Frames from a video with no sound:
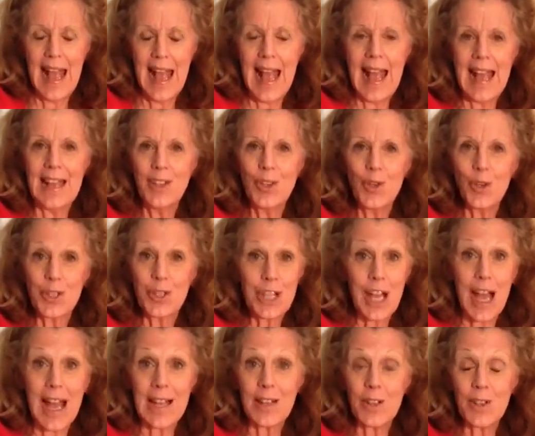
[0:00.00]
and your
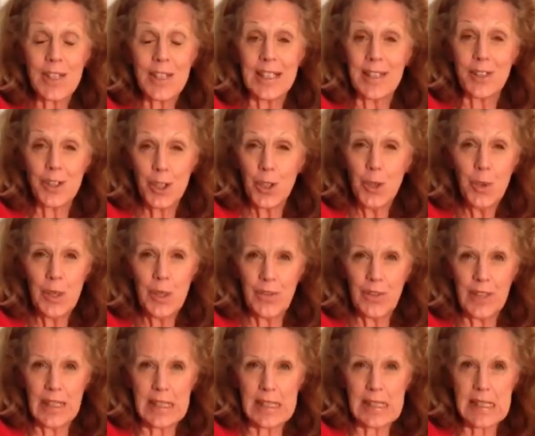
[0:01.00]
child's
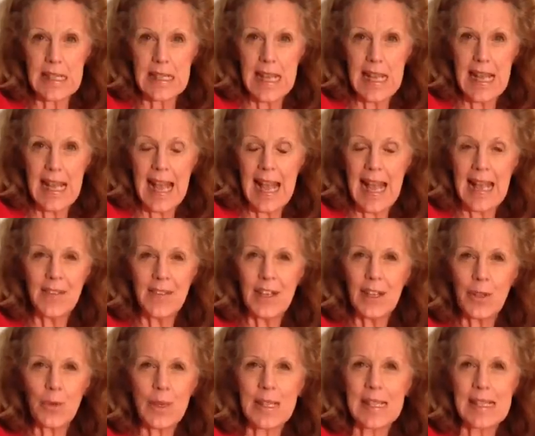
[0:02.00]
intuitiveness and their
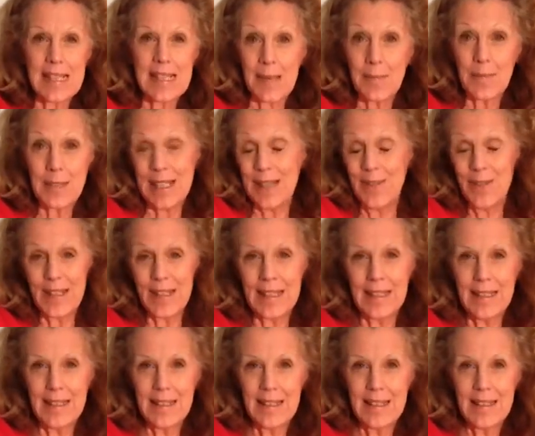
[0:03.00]
receptivity